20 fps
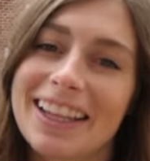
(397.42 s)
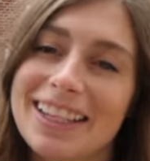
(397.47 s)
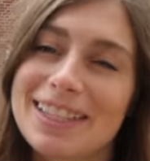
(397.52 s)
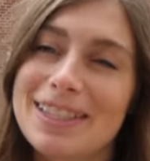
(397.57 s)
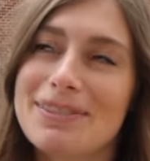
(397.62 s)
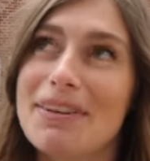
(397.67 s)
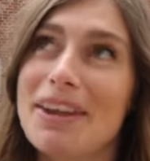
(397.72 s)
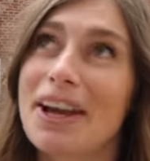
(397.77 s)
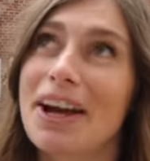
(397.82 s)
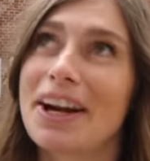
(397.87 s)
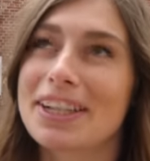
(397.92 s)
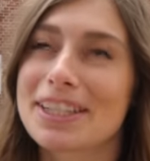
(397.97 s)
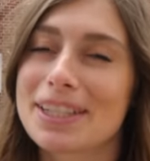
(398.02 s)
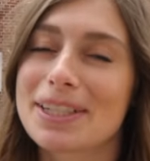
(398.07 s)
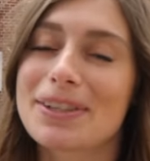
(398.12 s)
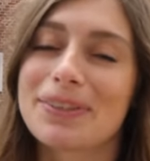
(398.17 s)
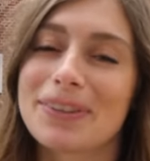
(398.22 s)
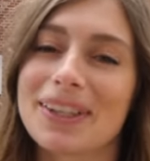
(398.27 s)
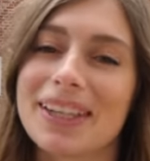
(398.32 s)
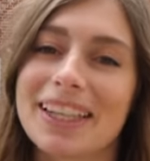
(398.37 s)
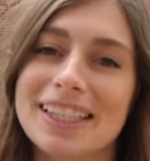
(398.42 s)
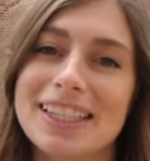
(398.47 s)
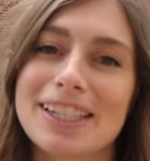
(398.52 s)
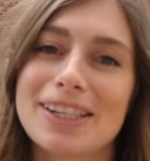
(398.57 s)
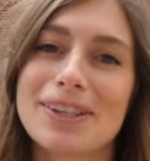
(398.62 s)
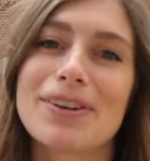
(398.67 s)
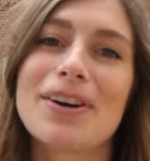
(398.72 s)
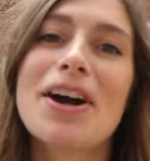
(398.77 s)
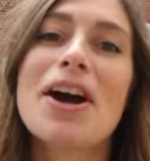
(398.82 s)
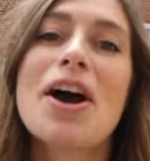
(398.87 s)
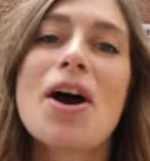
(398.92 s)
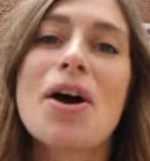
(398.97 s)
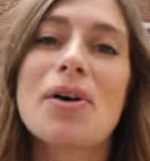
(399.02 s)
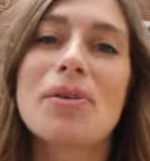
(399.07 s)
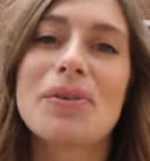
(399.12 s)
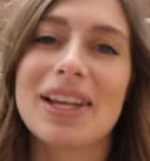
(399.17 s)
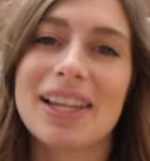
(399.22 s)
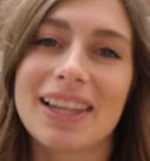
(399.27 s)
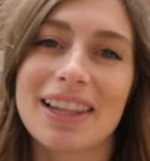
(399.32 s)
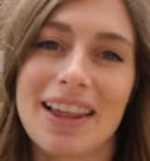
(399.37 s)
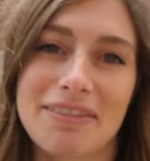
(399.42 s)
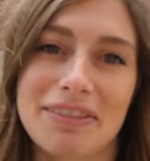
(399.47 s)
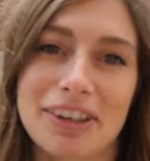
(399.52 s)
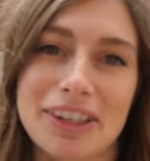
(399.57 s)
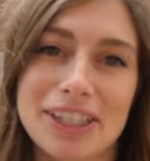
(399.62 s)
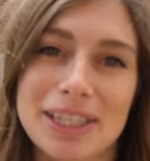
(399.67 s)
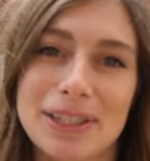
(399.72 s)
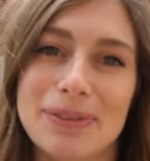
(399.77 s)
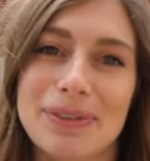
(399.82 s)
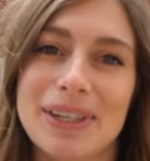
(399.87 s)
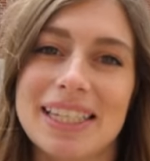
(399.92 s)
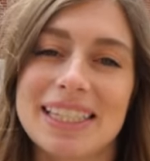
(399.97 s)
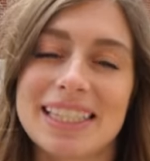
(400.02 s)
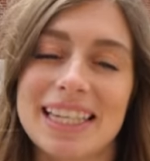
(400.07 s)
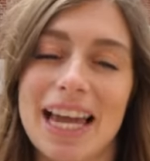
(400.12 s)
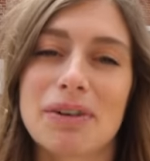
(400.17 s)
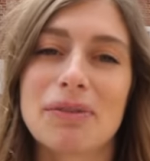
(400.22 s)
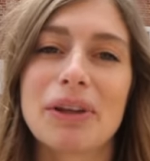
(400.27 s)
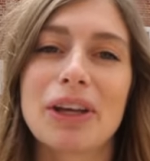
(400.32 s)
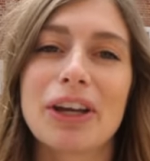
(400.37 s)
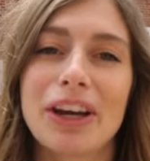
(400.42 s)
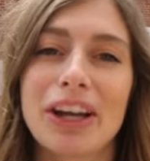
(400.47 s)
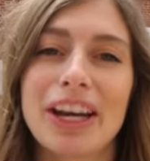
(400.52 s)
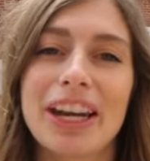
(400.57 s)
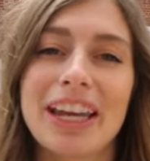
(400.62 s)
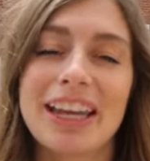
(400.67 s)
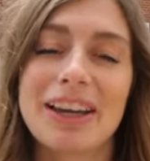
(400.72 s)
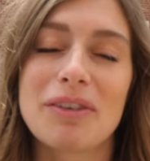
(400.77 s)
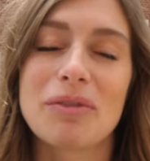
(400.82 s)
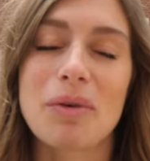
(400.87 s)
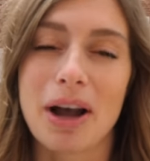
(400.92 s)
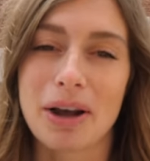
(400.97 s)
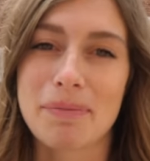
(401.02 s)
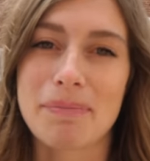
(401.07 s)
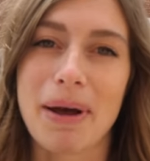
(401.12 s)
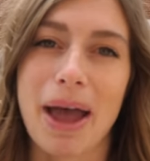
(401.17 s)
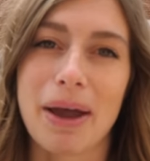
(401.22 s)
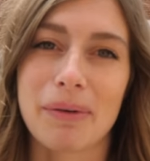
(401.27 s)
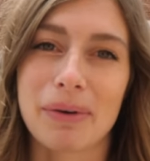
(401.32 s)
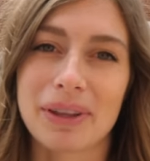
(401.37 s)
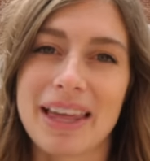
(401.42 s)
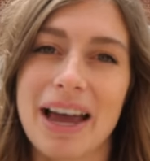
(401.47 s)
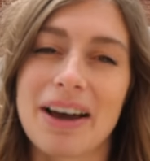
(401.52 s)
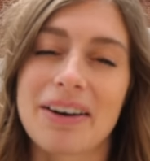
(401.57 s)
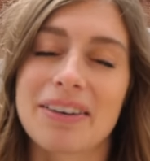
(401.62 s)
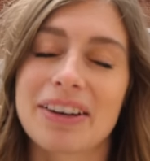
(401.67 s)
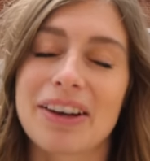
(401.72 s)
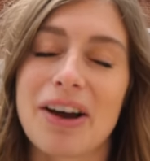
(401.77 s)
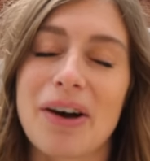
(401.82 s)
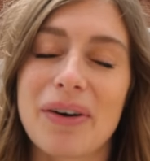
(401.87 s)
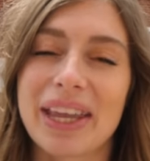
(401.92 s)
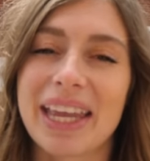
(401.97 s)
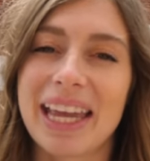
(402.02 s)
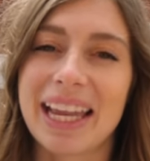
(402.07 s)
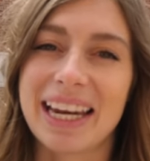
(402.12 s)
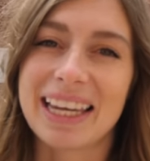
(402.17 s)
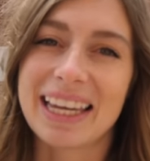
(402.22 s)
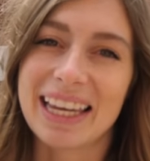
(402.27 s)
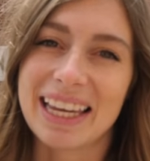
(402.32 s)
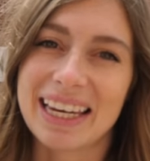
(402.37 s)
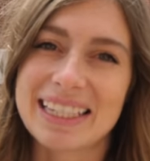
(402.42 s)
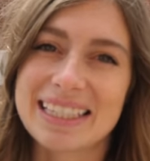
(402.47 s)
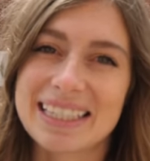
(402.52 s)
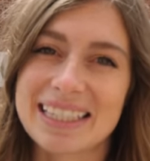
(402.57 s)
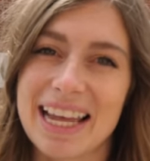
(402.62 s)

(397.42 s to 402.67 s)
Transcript: let's be honest, Willa too. We love our sweets and we couldn't walk by without going in and getting